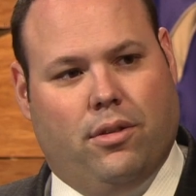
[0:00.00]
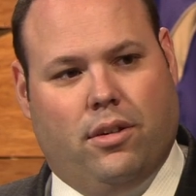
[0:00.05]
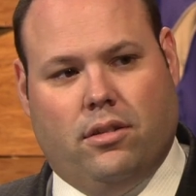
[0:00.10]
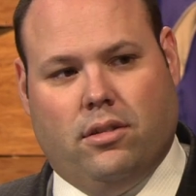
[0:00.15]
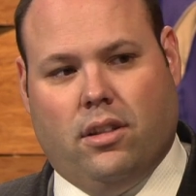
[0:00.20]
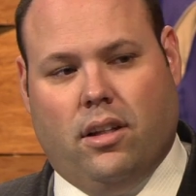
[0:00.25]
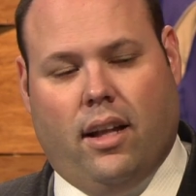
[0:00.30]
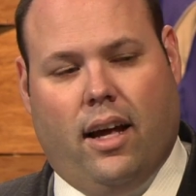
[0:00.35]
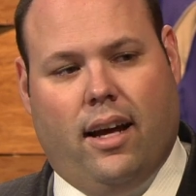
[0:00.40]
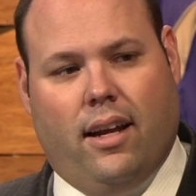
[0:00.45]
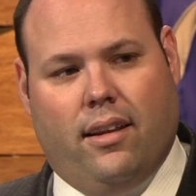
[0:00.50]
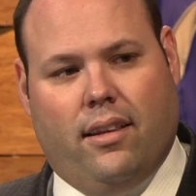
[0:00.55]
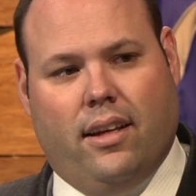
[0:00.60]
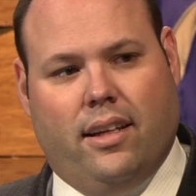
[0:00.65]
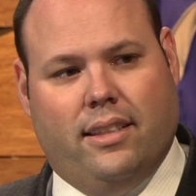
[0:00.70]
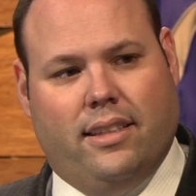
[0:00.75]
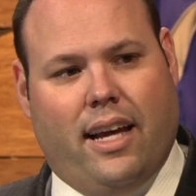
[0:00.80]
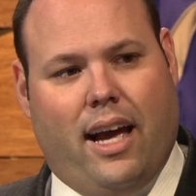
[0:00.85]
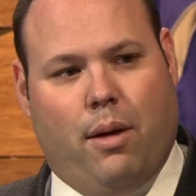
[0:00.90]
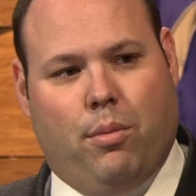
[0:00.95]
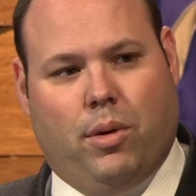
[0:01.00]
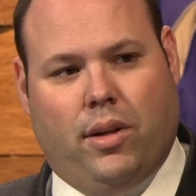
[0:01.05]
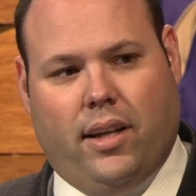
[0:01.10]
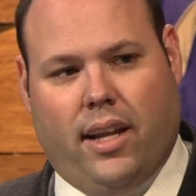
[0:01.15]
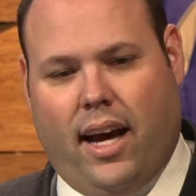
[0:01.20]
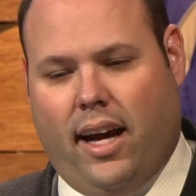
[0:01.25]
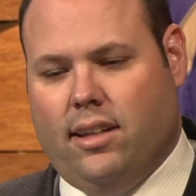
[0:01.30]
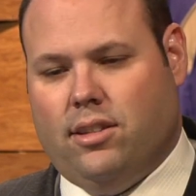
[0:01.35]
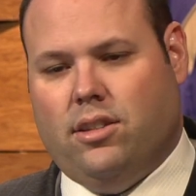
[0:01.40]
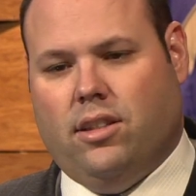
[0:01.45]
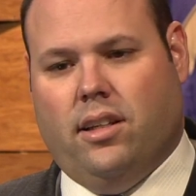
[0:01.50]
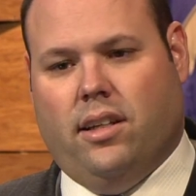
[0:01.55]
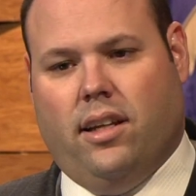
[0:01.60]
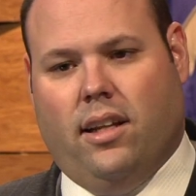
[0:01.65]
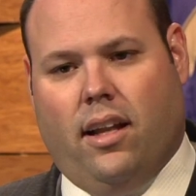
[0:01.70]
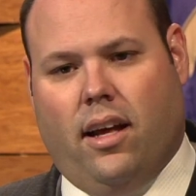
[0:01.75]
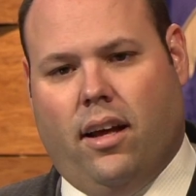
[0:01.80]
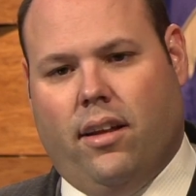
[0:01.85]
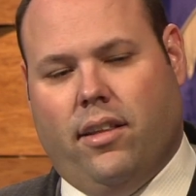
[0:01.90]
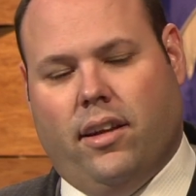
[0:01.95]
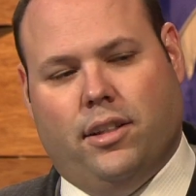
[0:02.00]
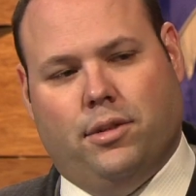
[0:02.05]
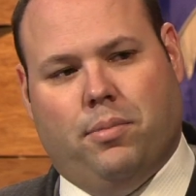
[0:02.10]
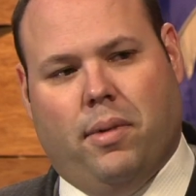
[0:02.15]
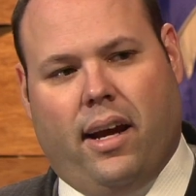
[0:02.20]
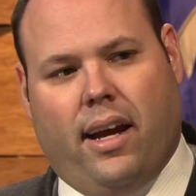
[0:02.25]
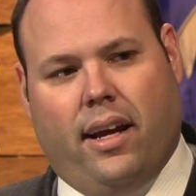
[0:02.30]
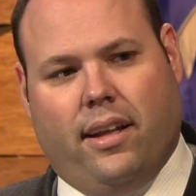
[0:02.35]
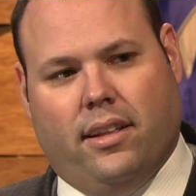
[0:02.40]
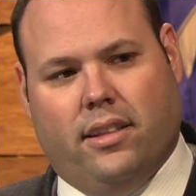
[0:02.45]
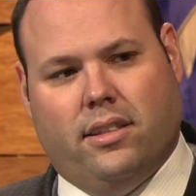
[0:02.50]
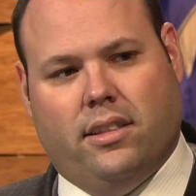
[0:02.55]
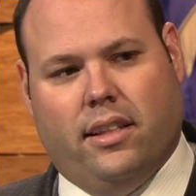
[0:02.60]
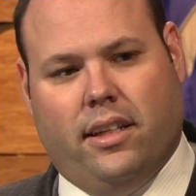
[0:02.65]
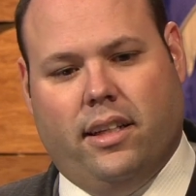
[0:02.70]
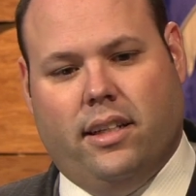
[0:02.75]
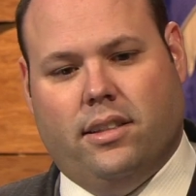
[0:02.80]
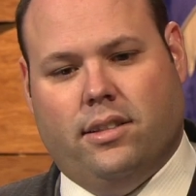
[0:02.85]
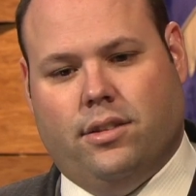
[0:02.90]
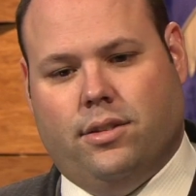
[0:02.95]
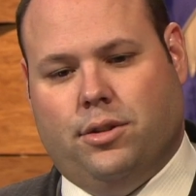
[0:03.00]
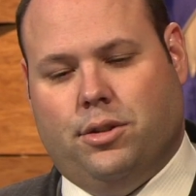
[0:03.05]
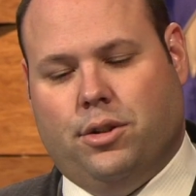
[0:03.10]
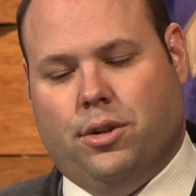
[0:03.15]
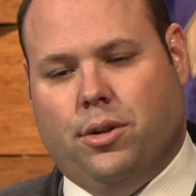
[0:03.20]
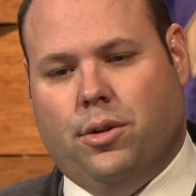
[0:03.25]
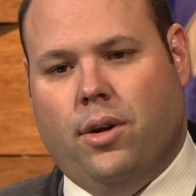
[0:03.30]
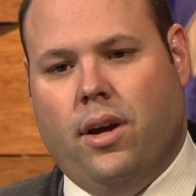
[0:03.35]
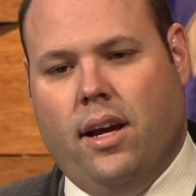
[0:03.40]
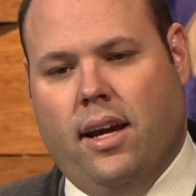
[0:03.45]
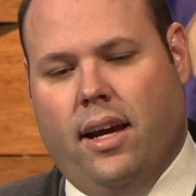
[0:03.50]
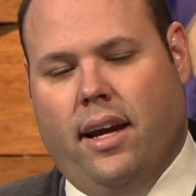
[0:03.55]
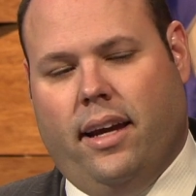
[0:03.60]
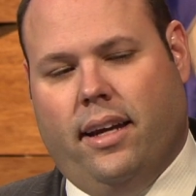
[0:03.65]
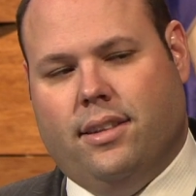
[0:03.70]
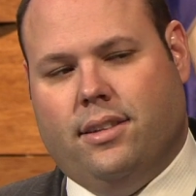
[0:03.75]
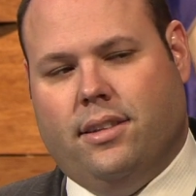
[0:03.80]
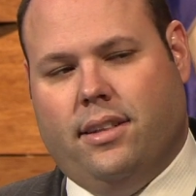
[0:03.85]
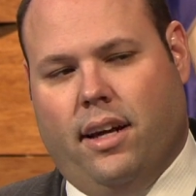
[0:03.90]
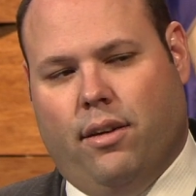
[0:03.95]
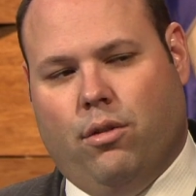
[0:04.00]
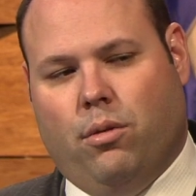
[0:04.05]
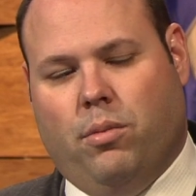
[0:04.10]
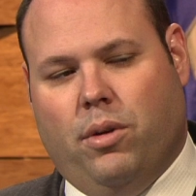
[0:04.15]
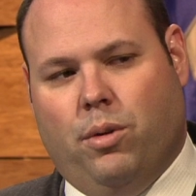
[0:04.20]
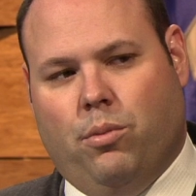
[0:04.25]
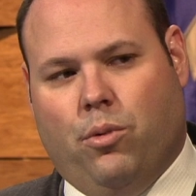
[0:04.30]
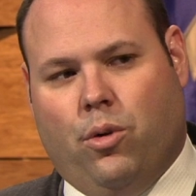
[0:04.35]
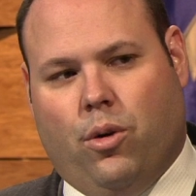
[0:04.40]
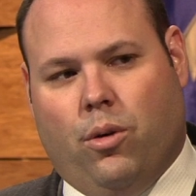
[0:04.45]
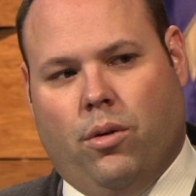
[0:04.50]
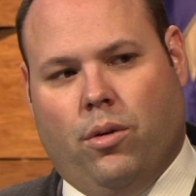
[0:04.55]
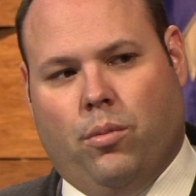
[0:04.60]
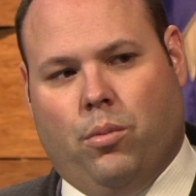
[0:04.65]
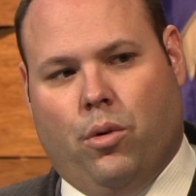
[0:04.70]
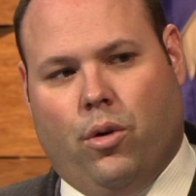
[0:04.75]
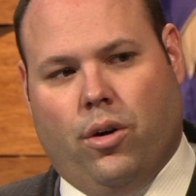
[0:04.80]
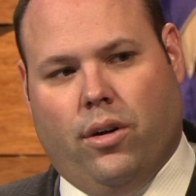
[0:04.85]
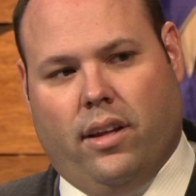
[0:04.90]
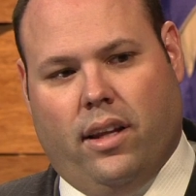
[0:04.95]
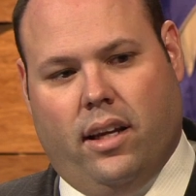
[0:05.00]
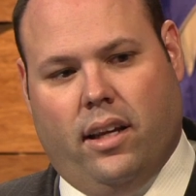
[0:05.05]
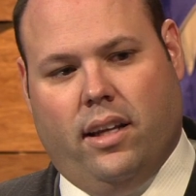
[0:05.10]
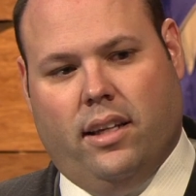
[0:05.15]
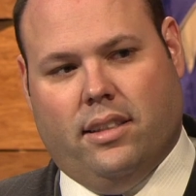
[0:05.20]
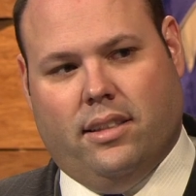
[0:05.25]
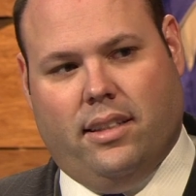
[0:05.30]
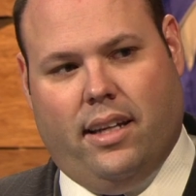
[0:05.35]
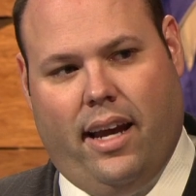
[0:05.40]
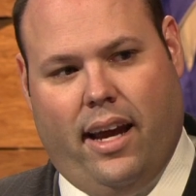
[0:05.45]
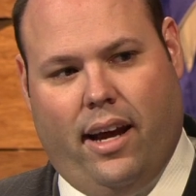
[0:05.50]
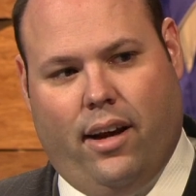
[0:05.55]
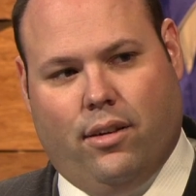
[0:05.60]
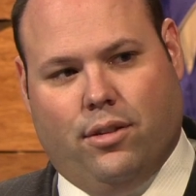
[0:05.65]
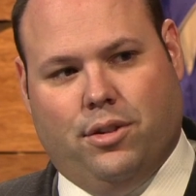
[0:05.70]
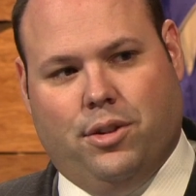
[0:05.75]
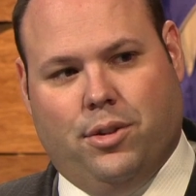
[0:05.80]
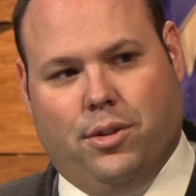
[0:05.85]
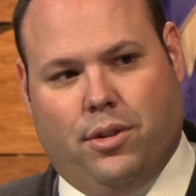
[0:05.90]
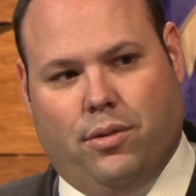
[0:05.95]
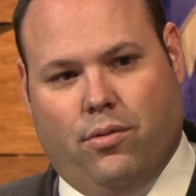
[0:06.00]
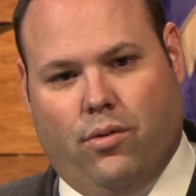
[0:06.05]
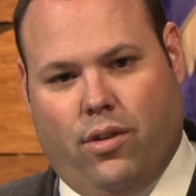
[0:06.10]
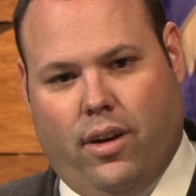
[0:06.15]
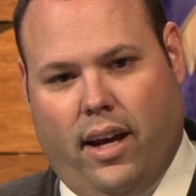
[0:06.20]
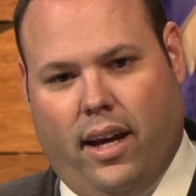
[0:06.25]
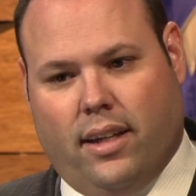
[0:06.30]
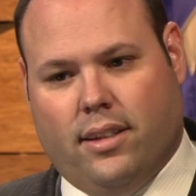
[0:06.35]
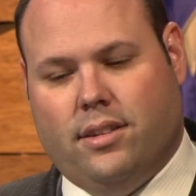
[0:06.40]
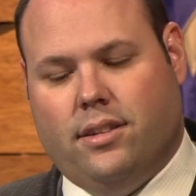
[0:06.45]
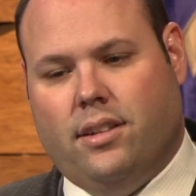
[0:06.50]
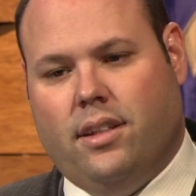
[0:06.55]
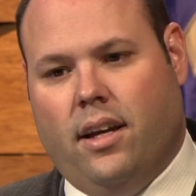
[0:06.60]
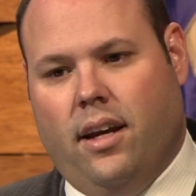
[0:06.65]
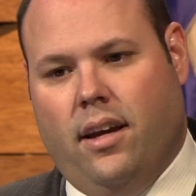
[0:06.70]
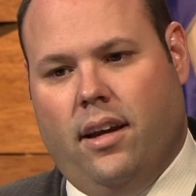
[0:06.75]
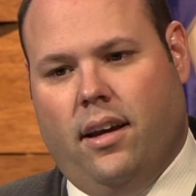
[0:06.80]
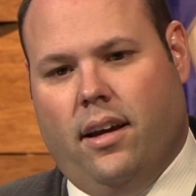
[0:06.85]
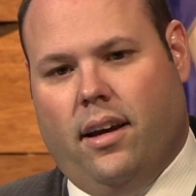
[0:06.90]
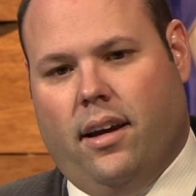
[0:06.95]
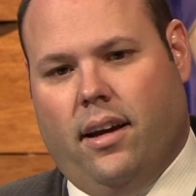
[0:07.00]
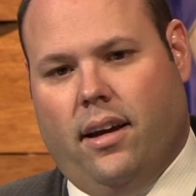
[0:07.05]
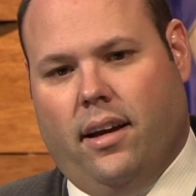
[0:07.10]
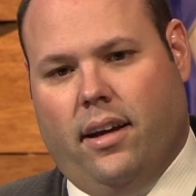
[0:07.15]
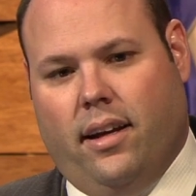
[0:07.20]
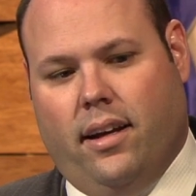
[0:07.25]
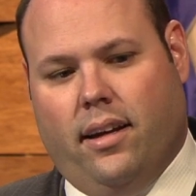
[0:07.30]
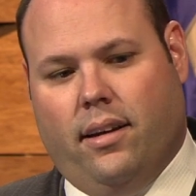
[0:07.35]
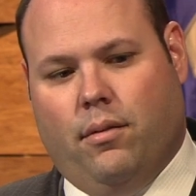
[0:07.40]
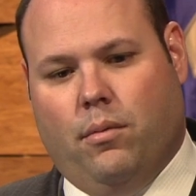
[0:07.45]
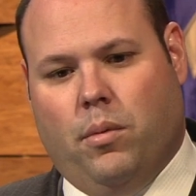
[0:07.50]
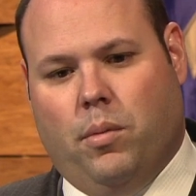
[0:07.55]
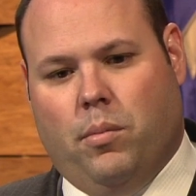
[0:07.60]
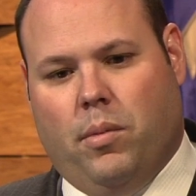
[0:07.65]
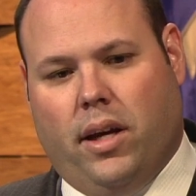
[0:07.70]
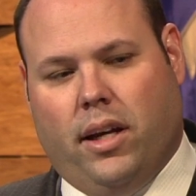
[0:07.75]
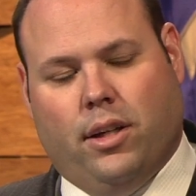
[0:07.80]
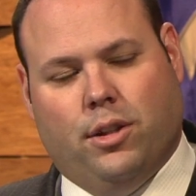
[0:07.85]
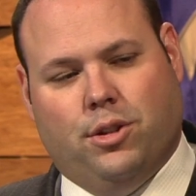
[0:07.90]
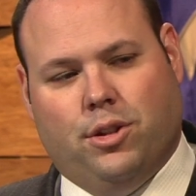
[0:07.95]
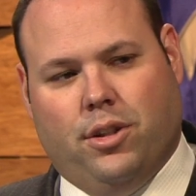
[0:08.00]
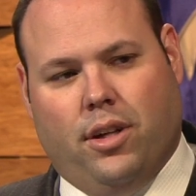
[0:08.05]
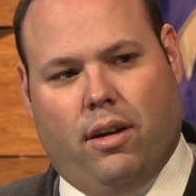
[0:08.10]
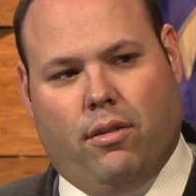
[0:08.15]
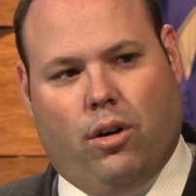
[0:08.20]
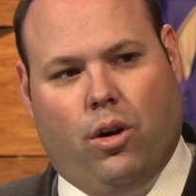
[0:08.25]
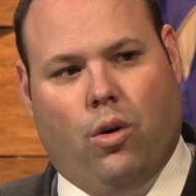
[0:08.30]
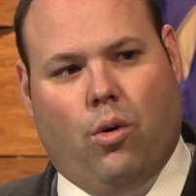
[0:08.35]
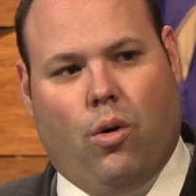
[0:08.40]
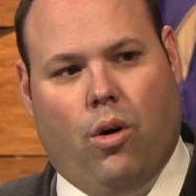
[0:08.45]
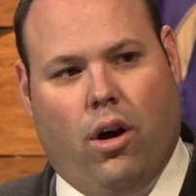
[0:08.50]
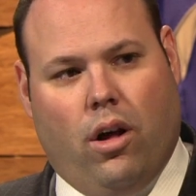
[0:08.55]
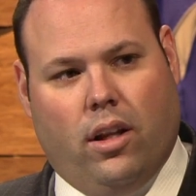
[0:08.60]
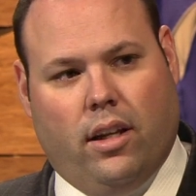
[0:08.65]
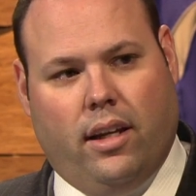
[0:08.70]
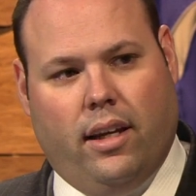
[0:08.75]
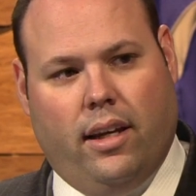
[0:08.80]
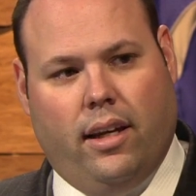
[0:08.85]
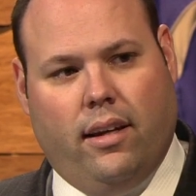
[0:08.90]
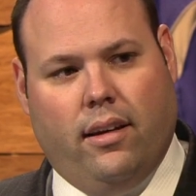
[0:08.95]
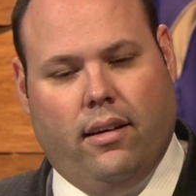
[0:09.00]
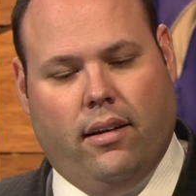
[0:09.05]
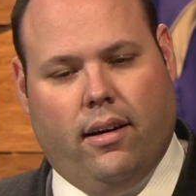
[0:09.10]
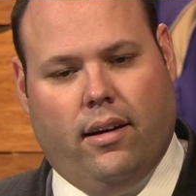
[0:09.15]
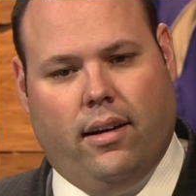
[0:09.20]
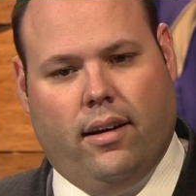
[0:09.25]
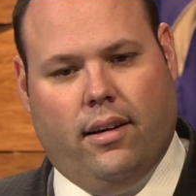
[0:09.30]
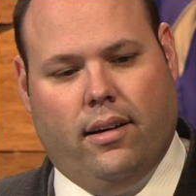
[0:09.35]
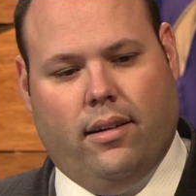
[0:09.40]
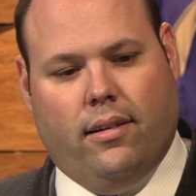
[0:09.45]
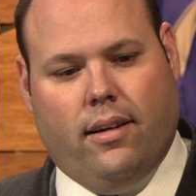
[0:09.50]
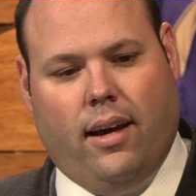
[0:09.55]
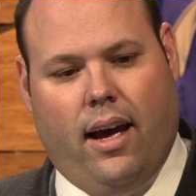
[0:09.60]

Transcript: There's a lot of things happen nationally, a lot of things behind the scenes, and so it's never been more important than it is now to invest uh, in making sure you have a quality uh,